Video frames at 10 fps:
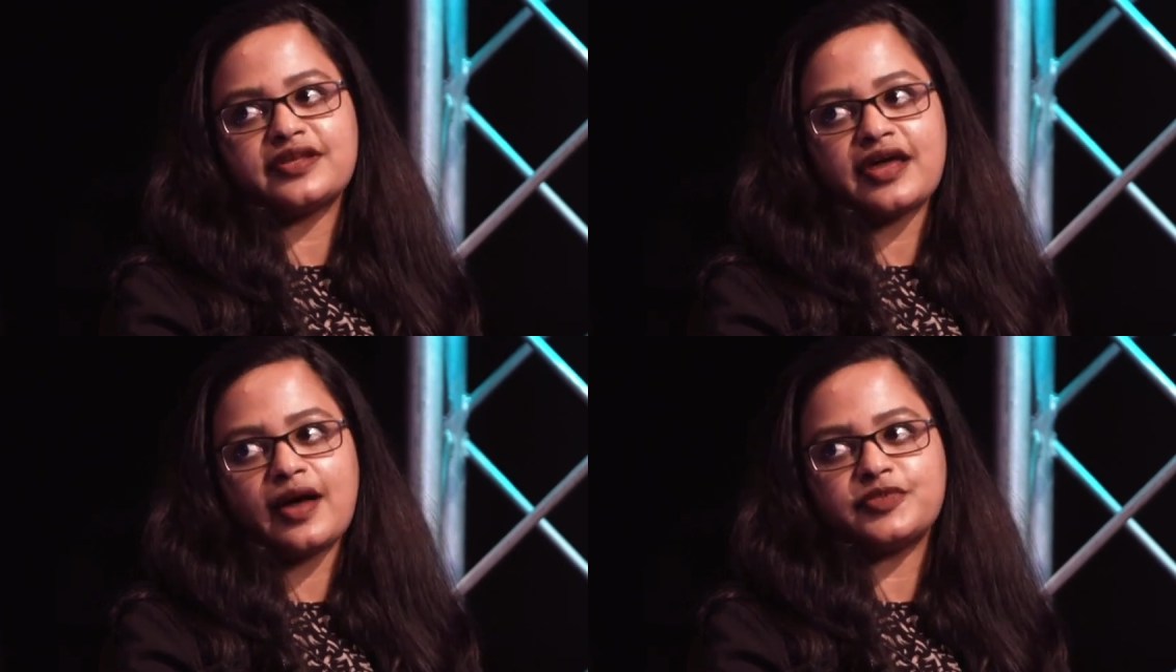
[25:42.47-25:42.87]

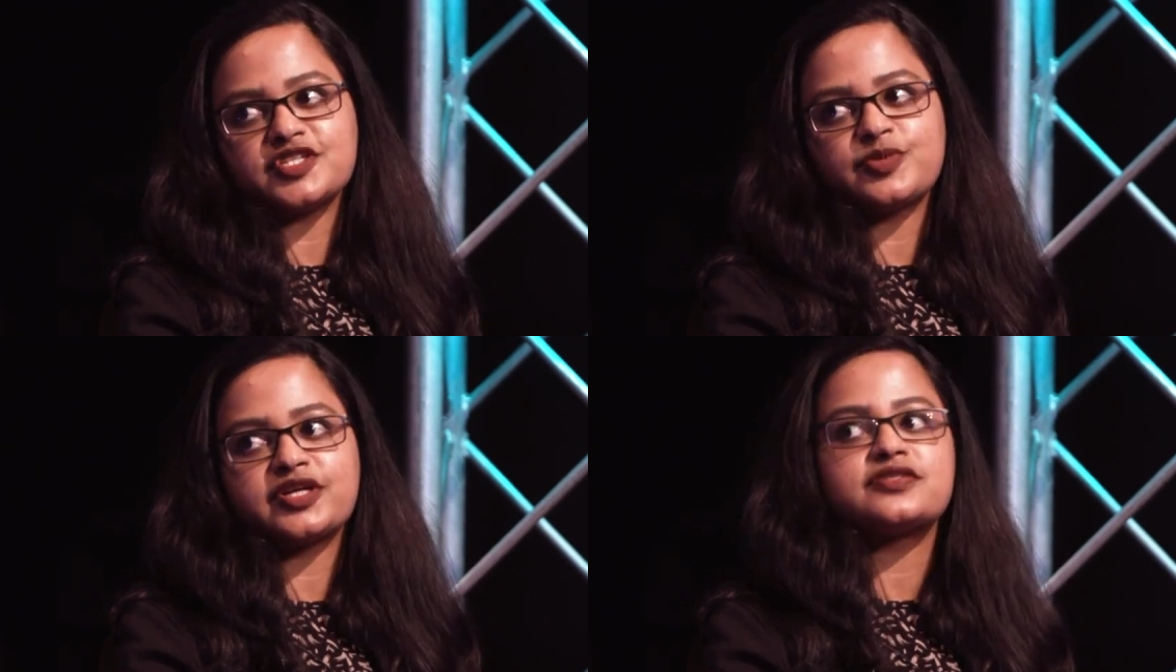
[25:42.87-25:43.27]
that
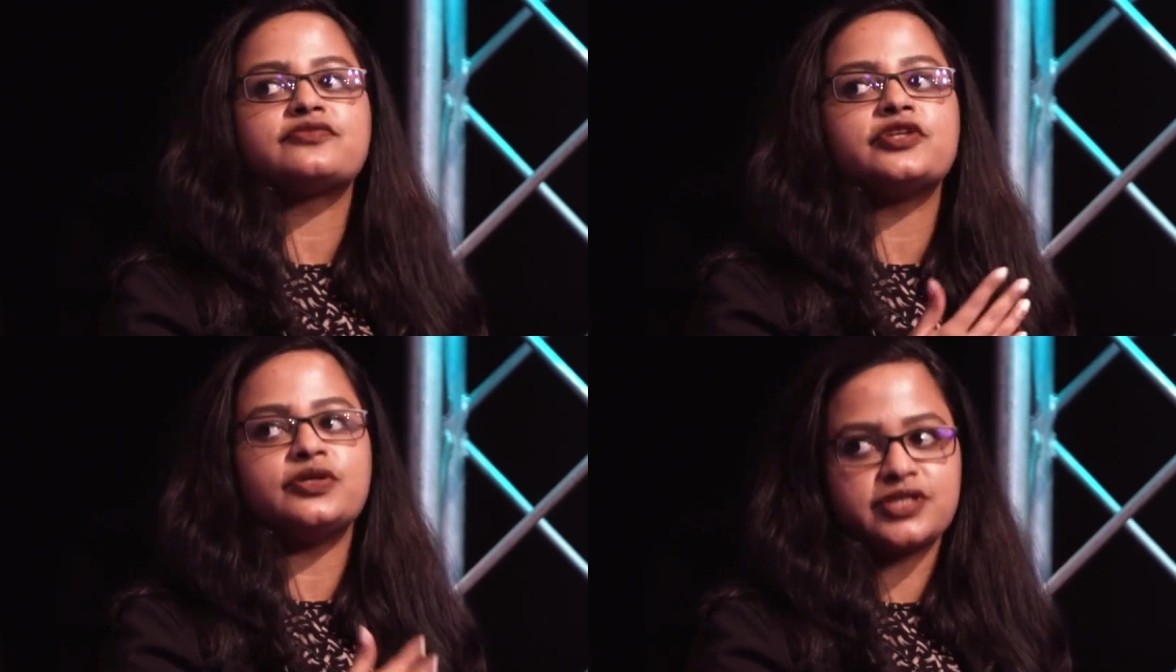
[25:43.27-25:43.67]
happens because
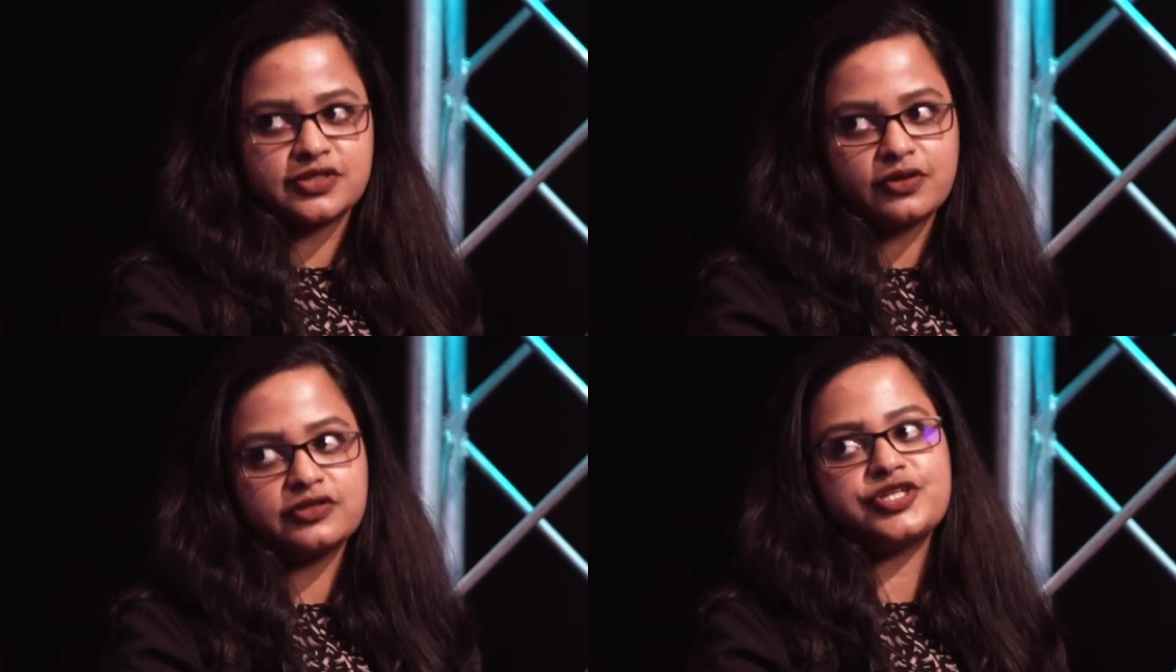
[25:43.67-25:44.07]
of a new
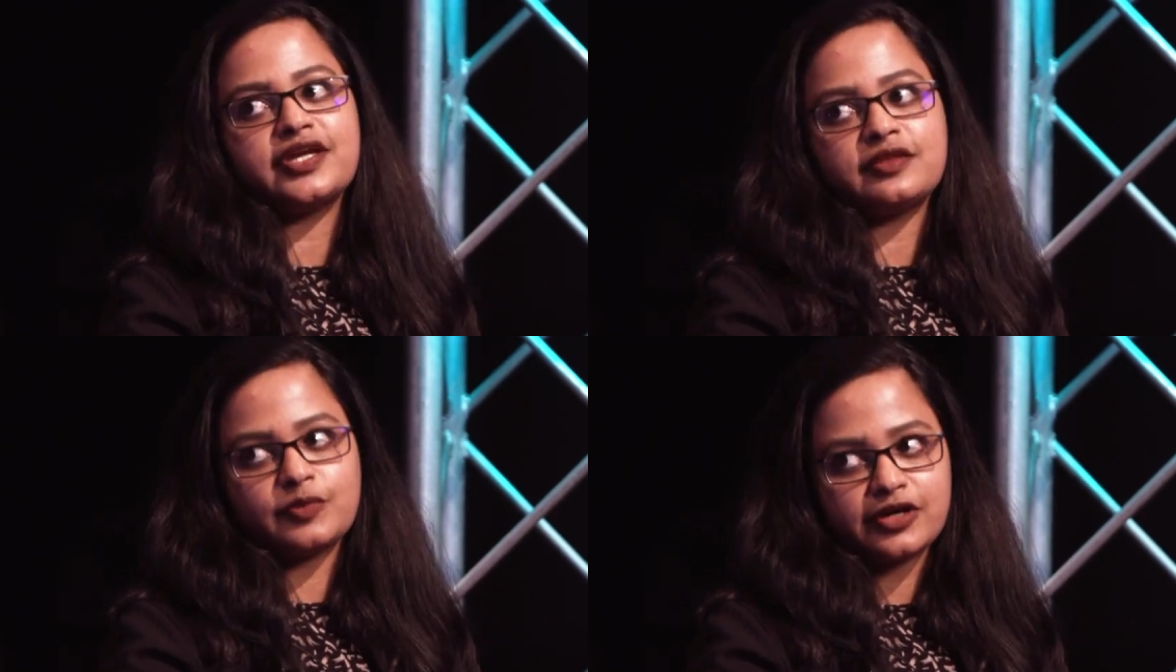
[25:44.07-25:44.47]
technology
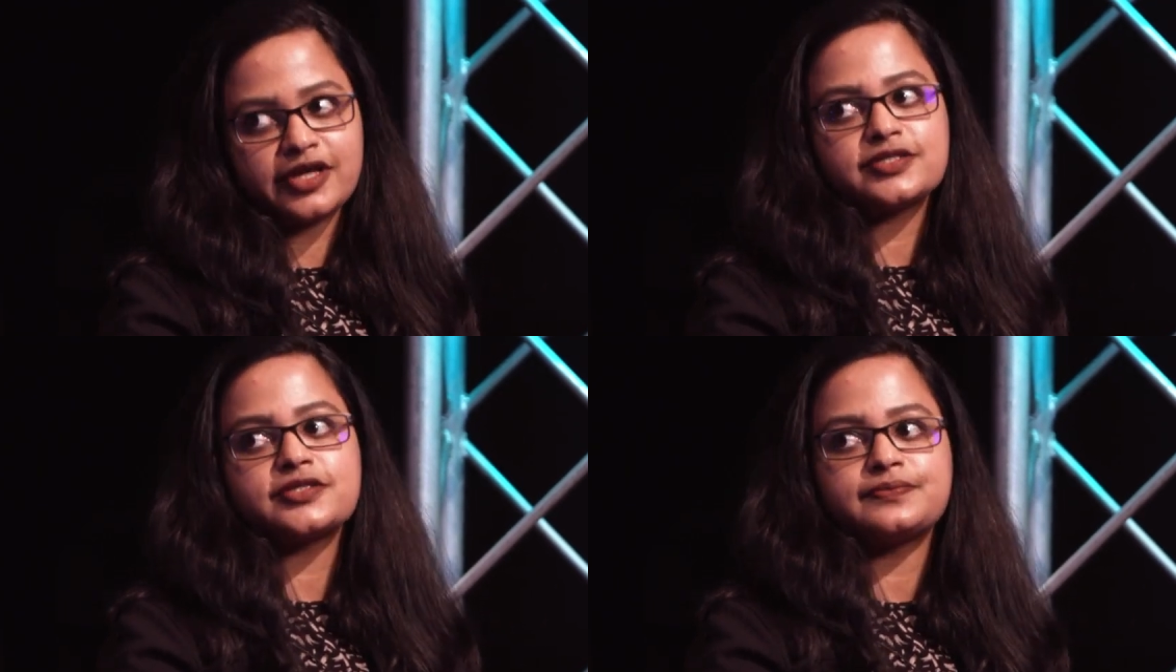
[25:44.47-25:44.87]
in the
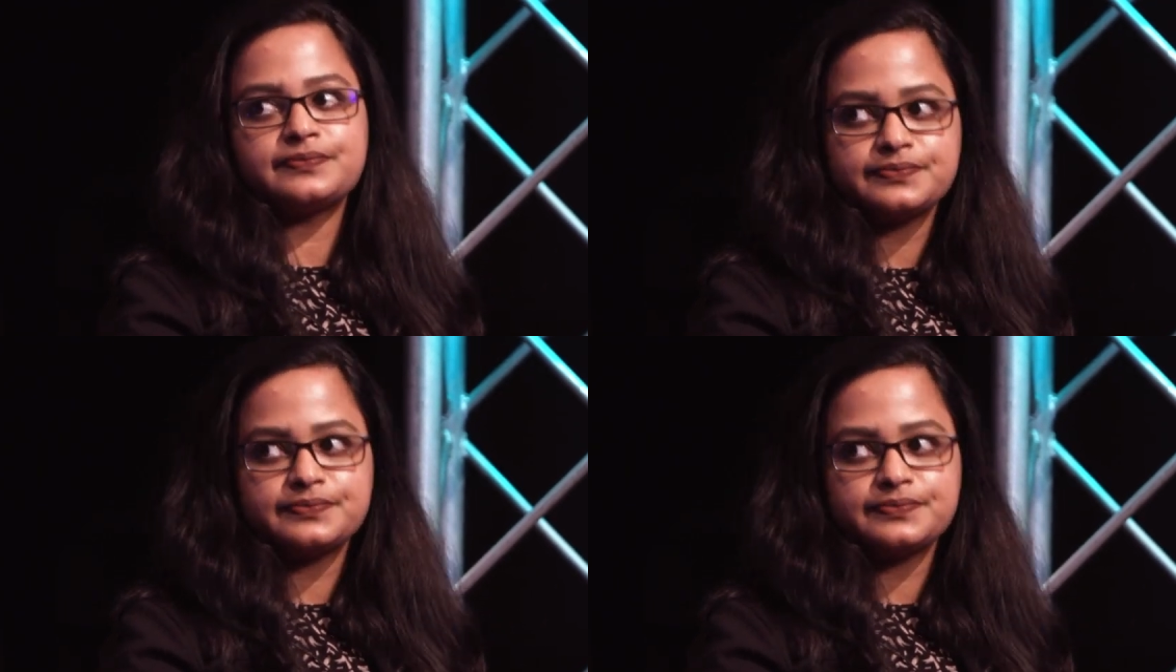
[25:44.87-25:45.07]
market.